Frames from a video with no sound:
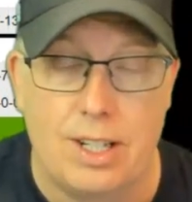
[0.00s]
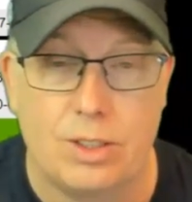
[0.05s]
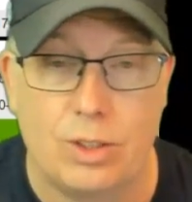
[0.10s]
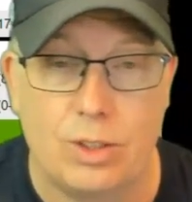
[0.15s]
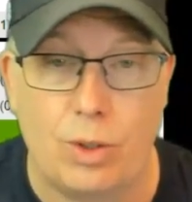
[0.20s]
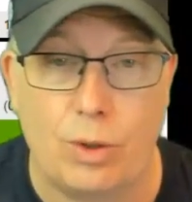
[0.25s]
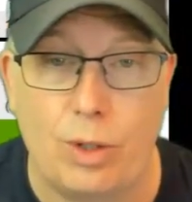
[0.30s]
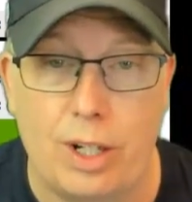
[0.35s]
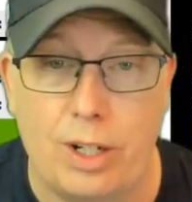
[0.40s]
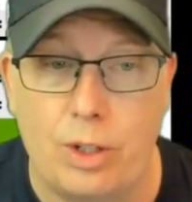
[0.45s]

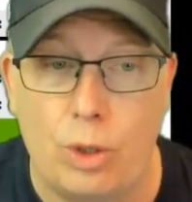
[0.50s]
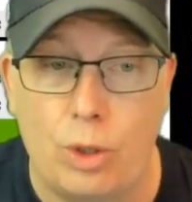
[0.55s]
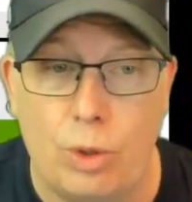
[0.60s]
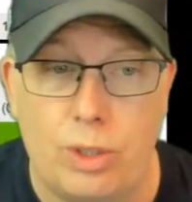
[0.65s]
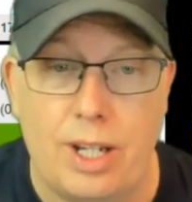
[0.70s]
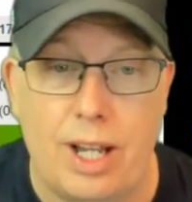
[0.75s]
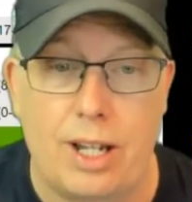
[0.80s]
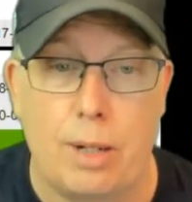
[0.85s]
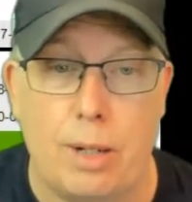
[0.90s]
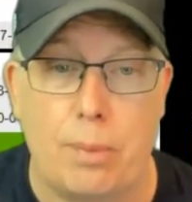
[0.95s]
so they do
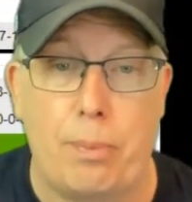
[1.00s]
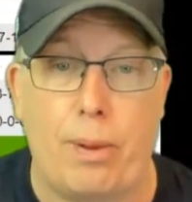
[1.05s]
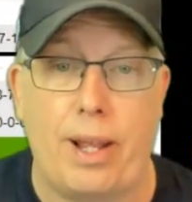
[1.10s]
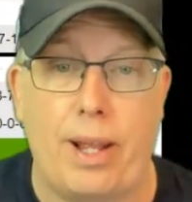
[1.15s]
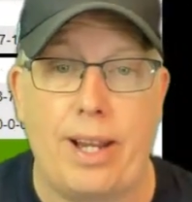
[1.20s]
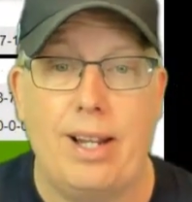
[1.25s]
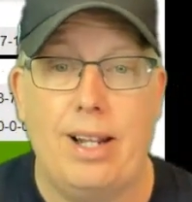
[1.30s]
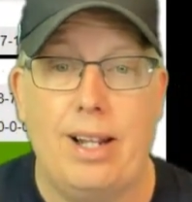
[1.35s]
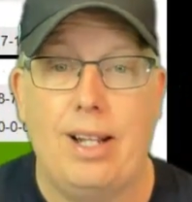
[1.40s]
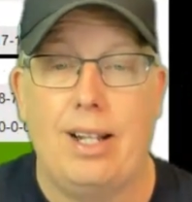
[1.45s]
tend to
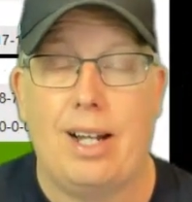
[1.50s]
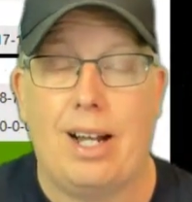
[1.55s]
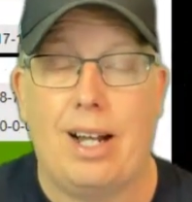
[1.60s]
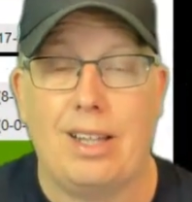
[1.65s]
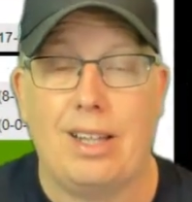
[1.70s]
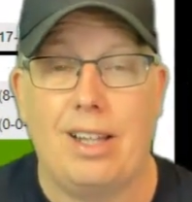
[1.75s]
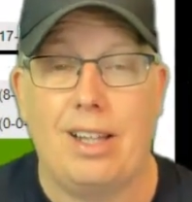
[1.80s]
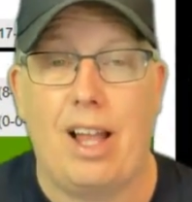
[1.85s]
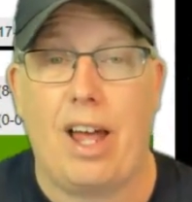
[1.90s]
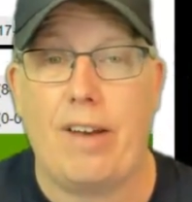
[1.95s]
play
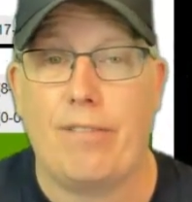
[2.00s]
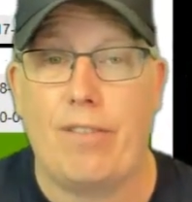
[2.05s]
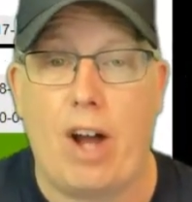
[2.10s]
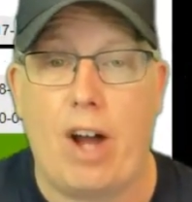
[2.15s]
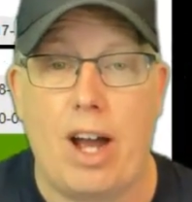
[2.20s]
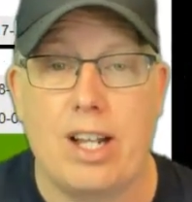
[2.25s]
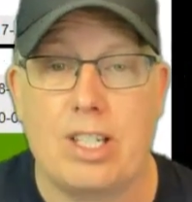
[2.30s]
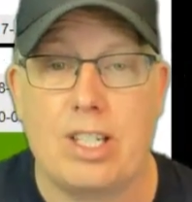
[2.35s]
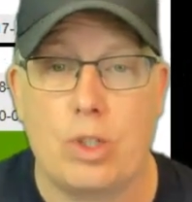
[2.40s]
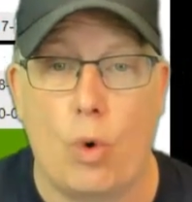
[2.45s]
a lot of
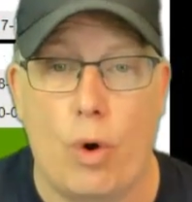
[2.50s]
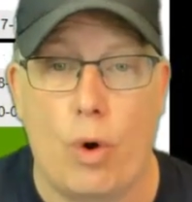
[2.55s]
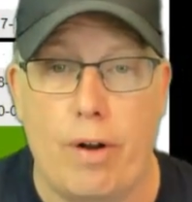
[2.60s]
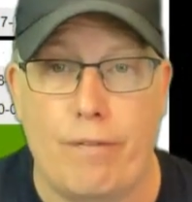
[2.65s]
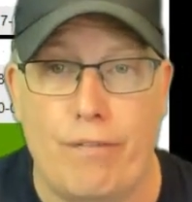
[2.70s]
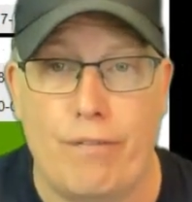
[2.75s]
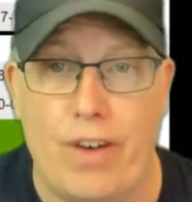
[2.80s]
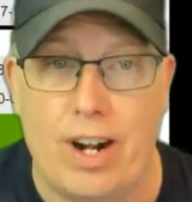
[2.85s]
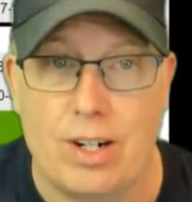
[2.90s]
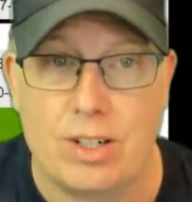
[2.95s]
high-scoring
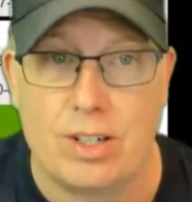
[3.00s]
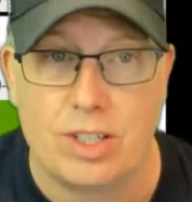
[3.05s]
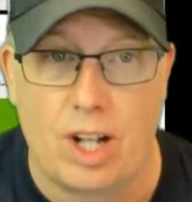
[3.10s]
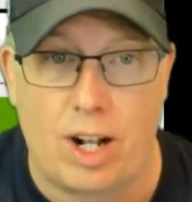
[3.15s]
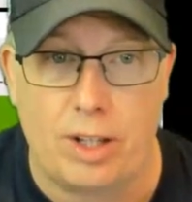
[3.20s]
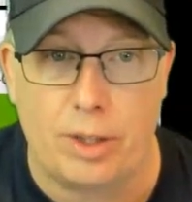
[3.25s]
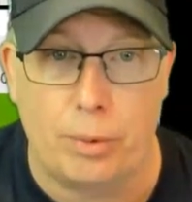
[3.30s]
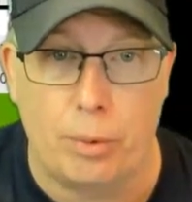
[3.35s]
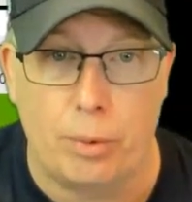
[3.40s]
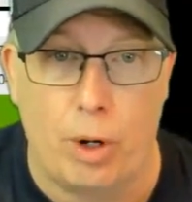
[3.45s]
affairs
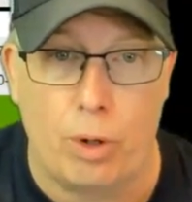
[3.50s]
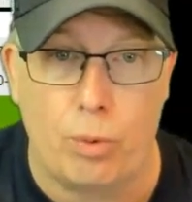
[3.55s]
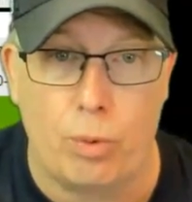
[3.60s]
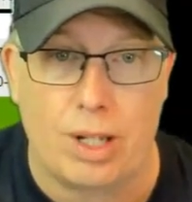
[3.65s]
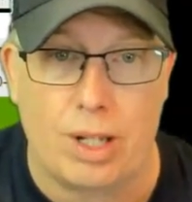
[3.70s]
on the road,